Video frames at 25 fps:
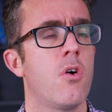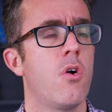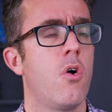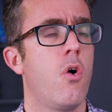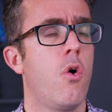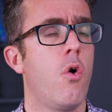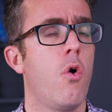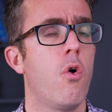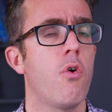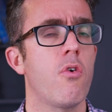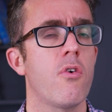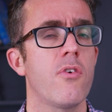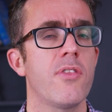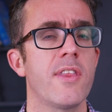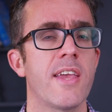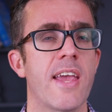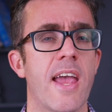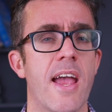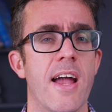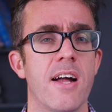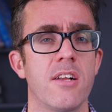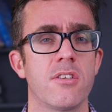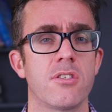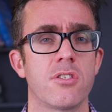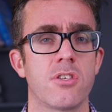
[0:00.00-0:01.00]
or on the
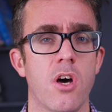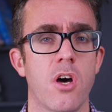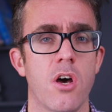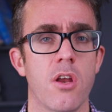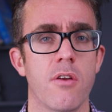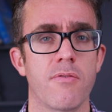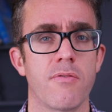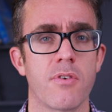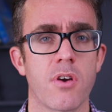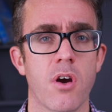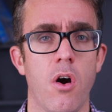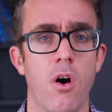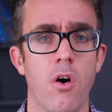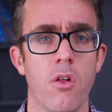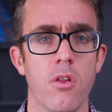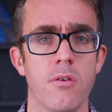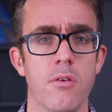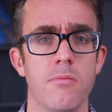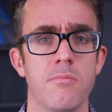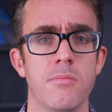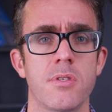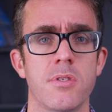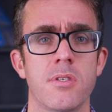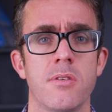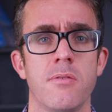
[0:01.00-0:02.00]
outside of
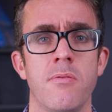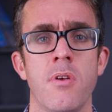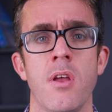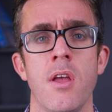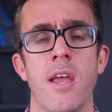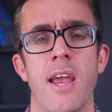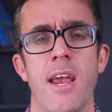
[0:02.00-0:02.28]
columns,